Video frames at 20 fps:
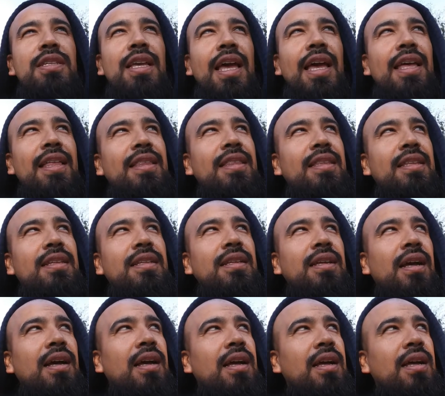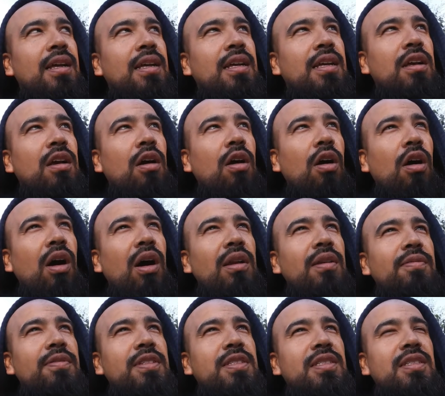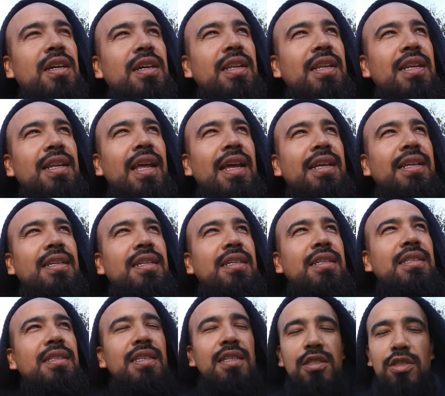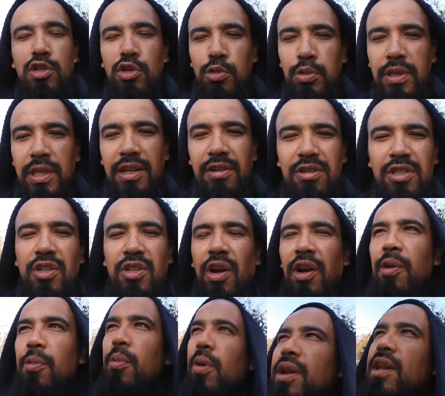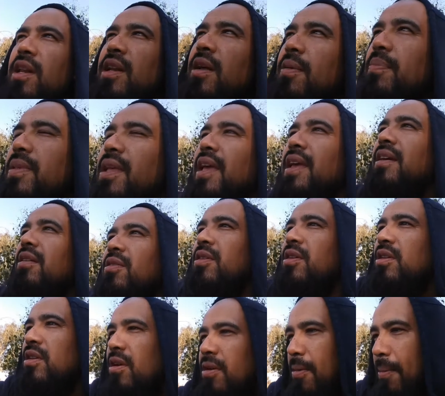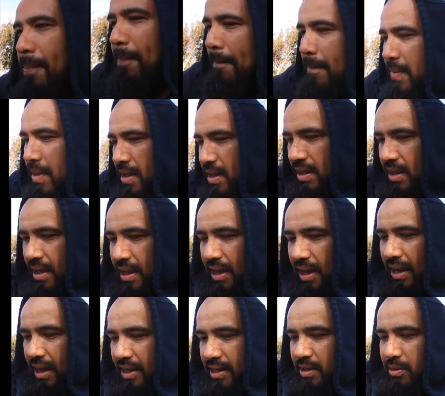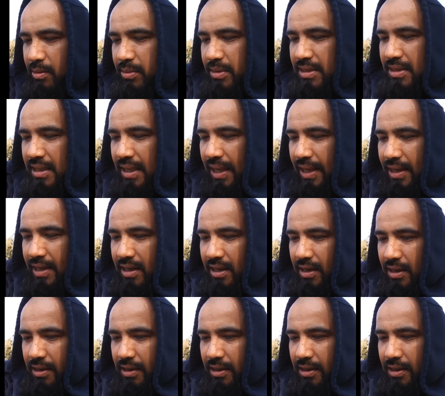and all of a sudden like these two deer started running up the hill, you know? And it was like